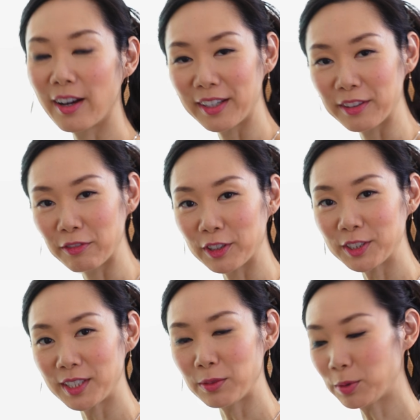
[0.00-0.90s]
All right, the
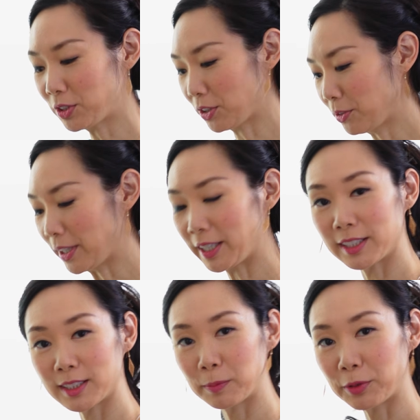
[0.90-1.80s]
first thing we'll do
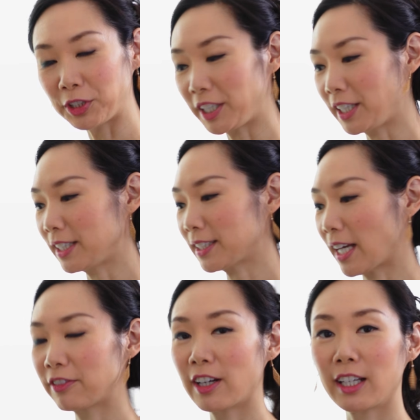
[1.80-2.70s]
is preheat.
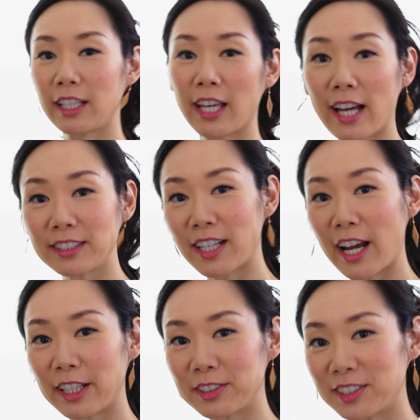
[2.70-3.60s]
I've got a cast
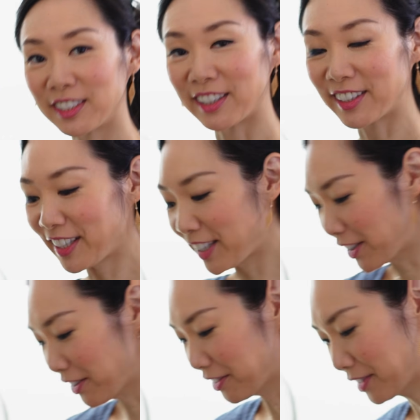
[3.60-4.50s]
iron skillet here,